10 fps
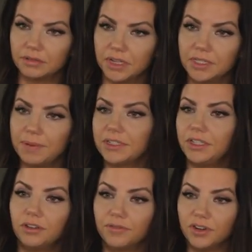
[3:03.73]
In Spexy
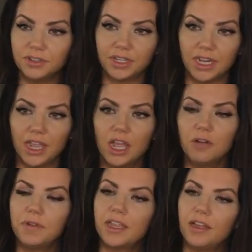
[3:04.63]
University,
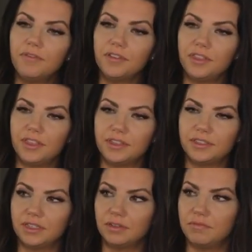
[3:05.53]
we covered
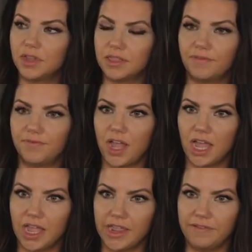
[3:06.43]
this in month
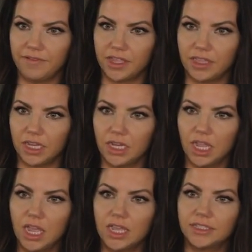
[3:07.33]
five, I think,
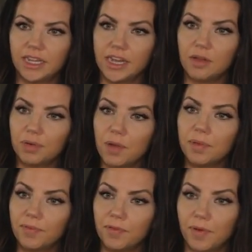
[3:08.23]
setting out proper
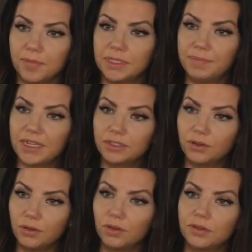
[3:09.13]
performance-based
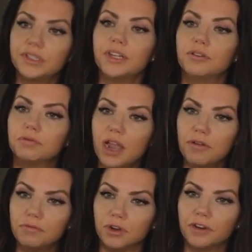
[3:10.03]
goals and
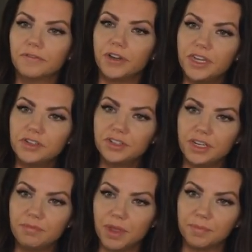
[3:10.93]
groundwork for each
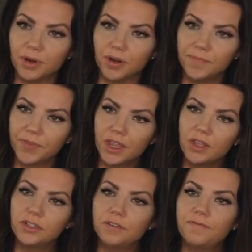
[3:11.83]
team member
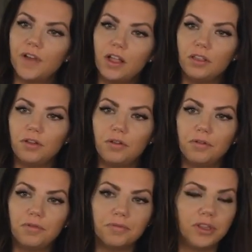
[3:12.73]
to
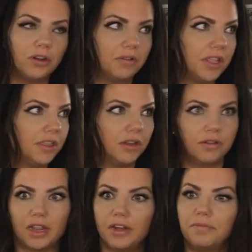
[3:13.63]
follow, you know, in their
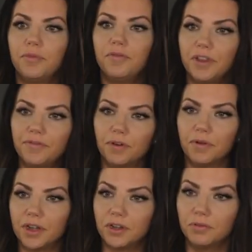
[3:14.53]
kind of moving
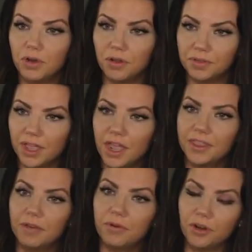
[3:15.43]
forward and growth
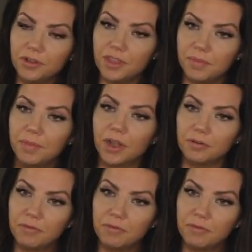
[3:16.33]
that will earn them a better